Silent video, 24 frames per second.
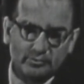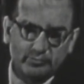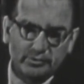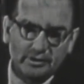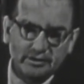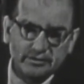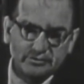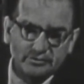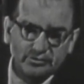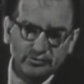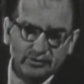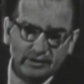
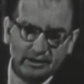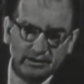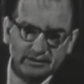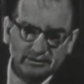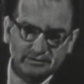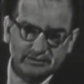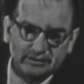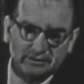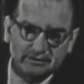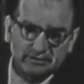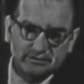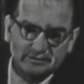page
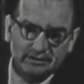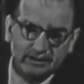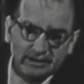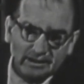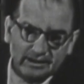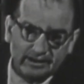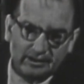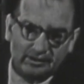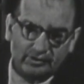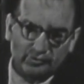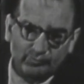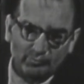296,
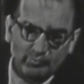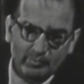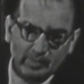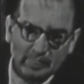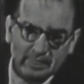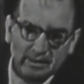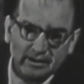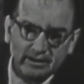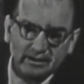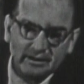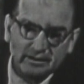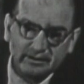saying
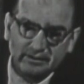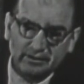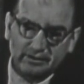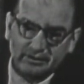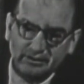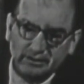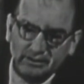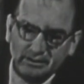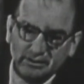that